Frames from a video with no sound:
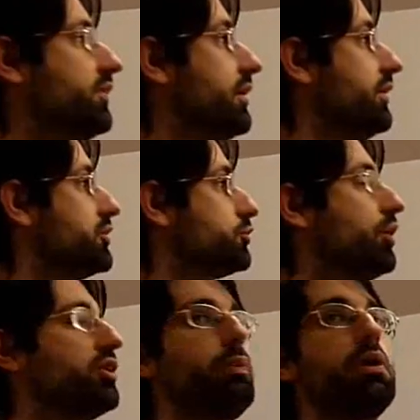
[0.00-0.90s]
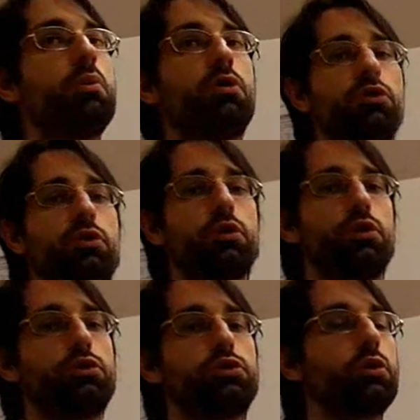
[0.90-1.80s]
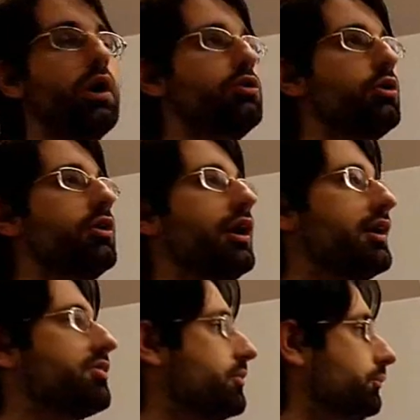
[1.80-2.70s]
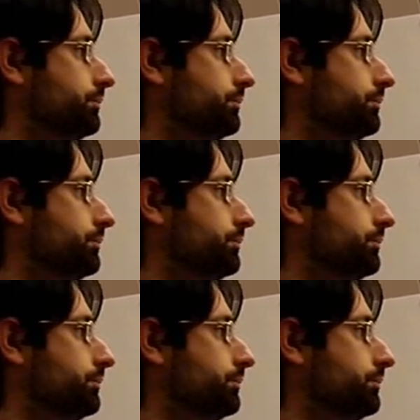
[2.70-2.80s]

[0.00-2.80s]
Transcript: natural experiment to try to analyze.